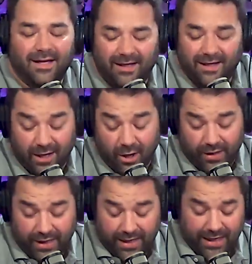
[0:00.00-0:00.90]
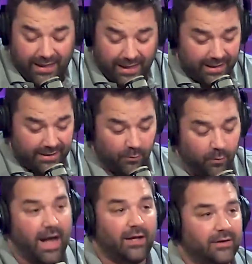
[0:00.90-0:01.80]
It's
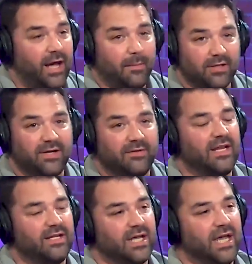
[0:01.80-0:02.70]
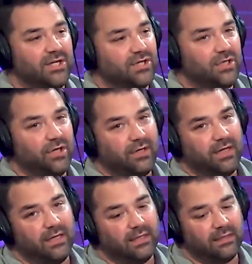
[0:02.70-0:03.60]
wild how much of an education you
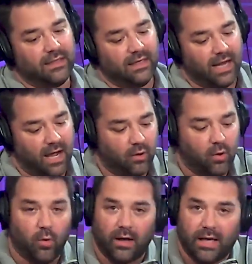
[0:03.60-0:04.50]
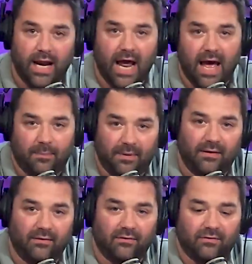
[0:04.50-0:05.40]
get and how quick it
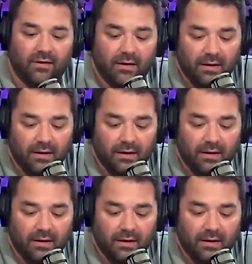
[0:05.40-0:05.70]
happens.